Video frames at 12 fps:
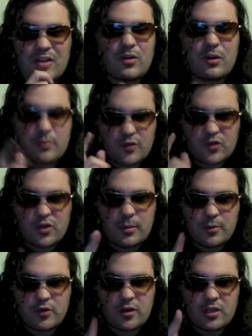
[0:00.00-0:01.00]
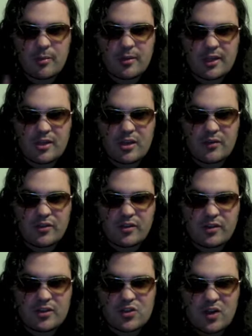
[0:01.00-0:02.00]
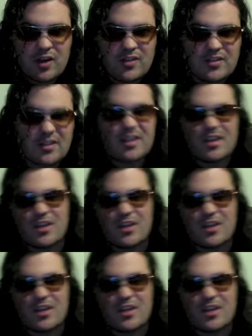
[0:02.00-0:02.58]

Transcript: you're obstructing a police officer." And he tries to